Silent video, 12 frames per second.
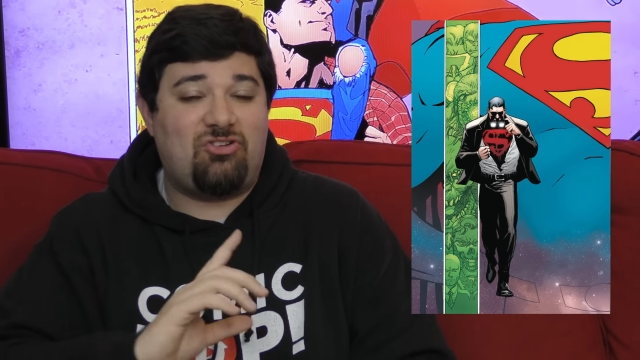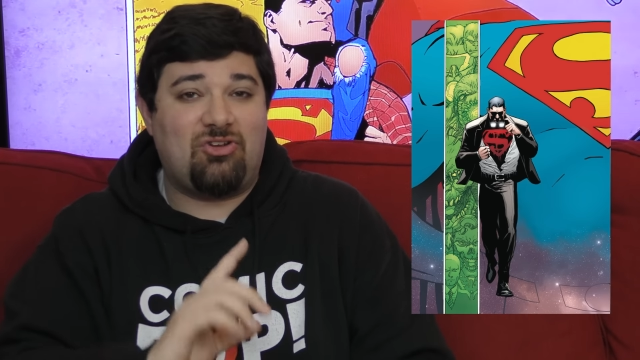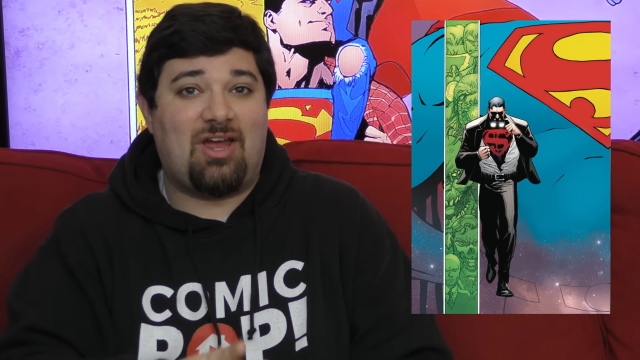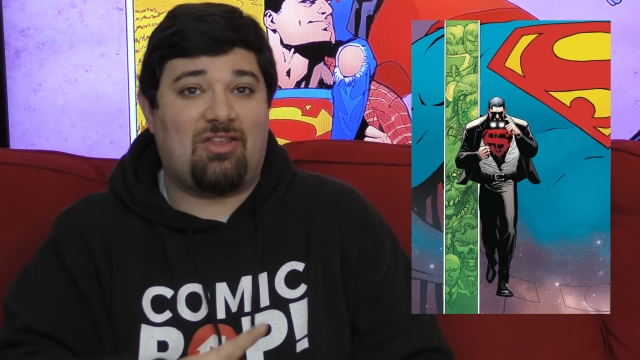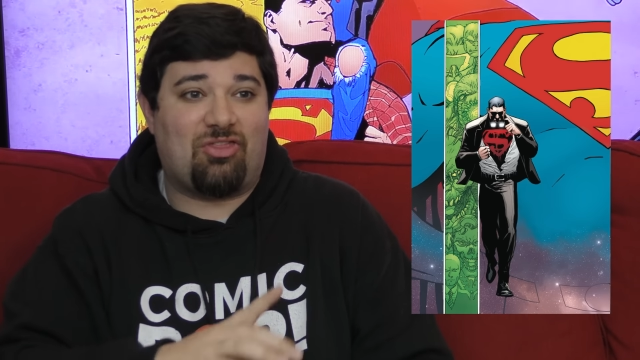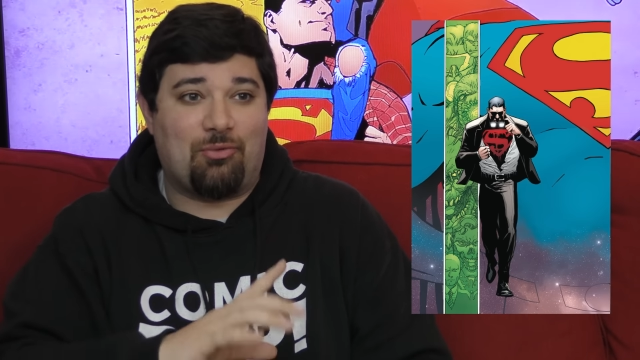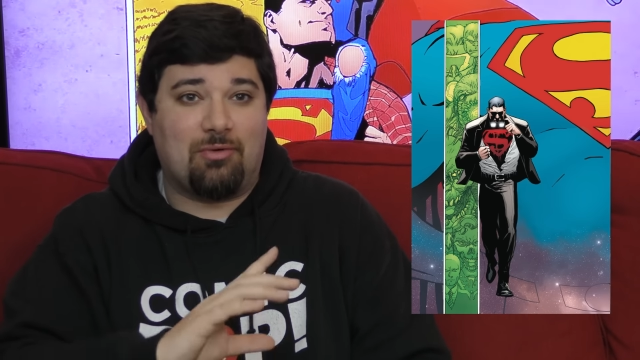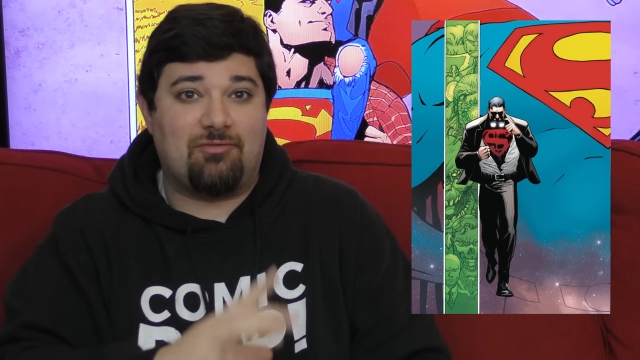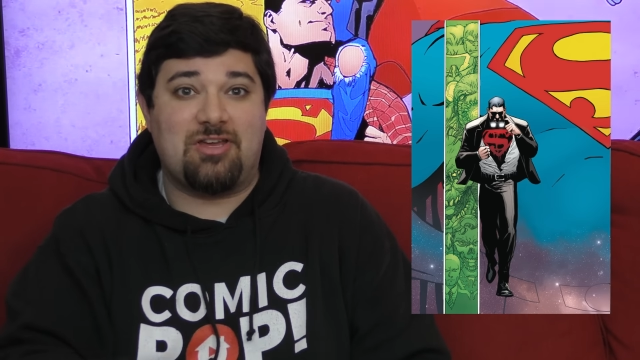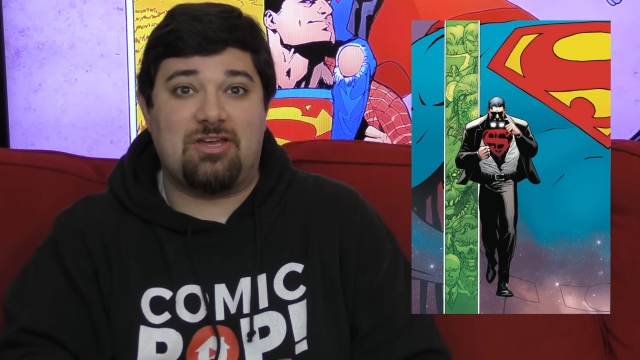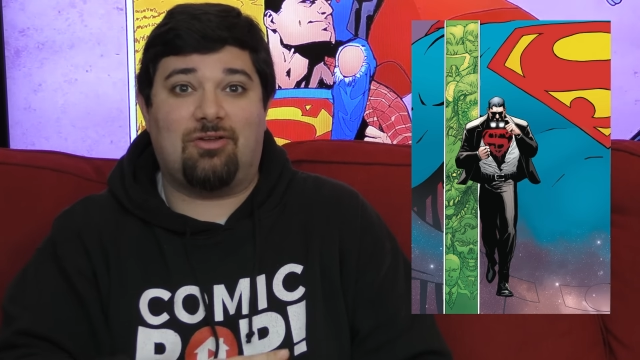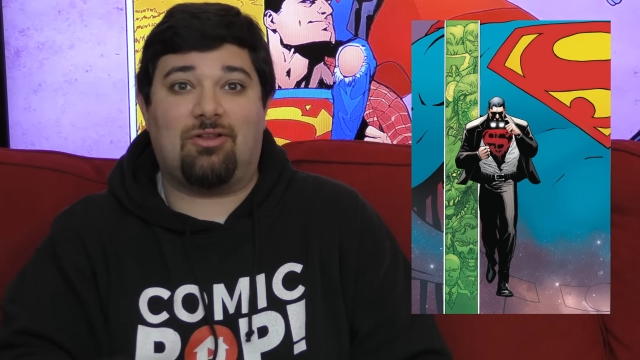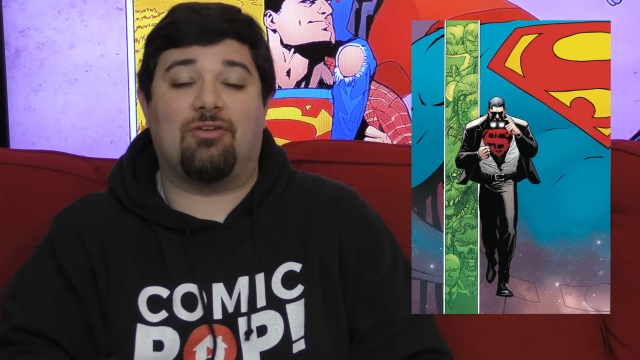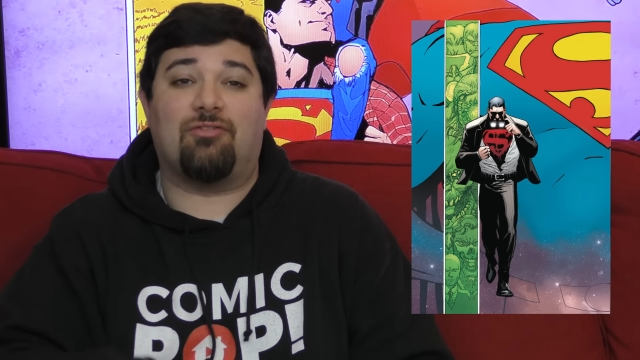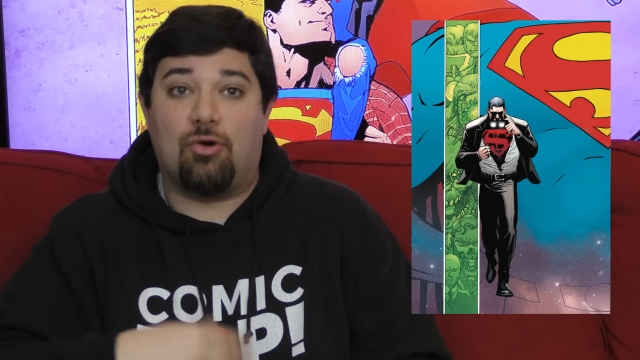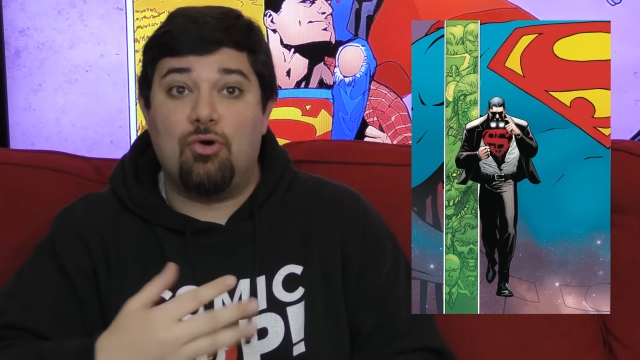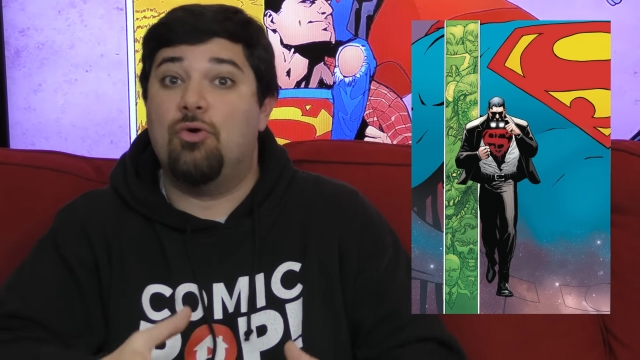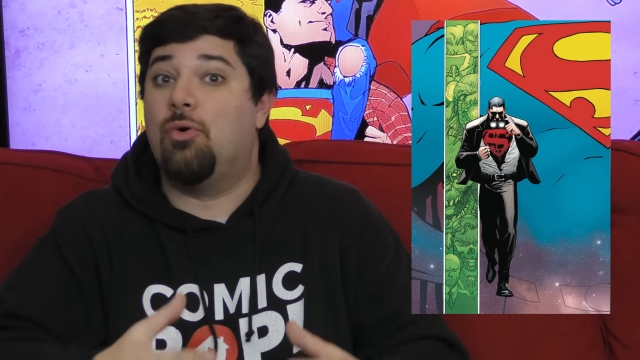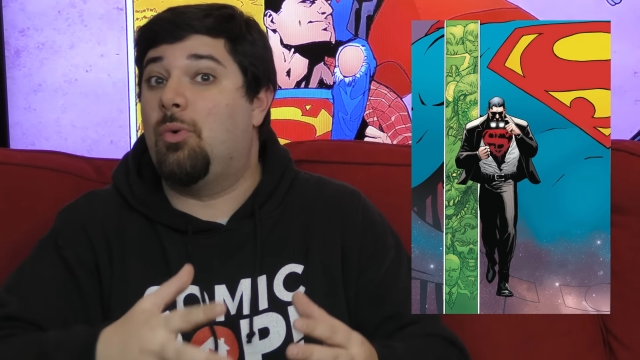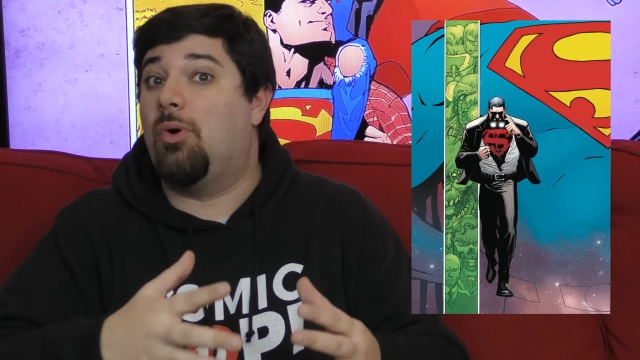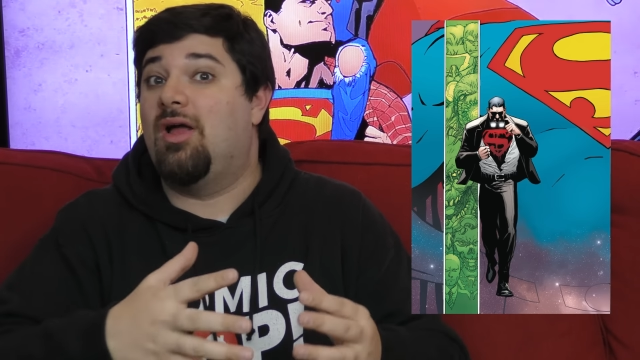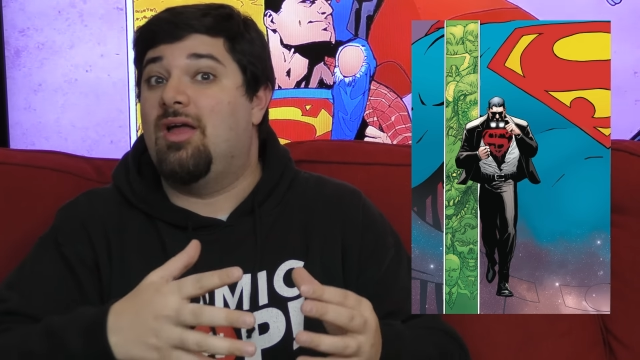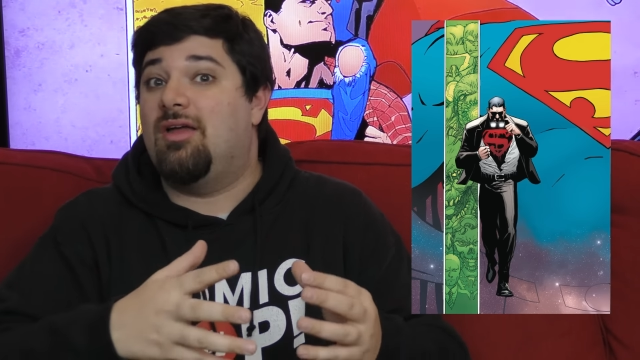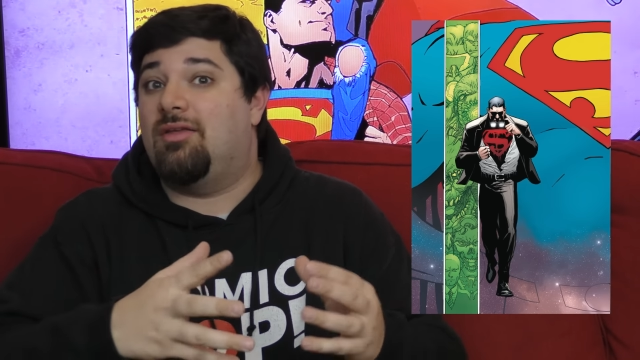to get the reveal of who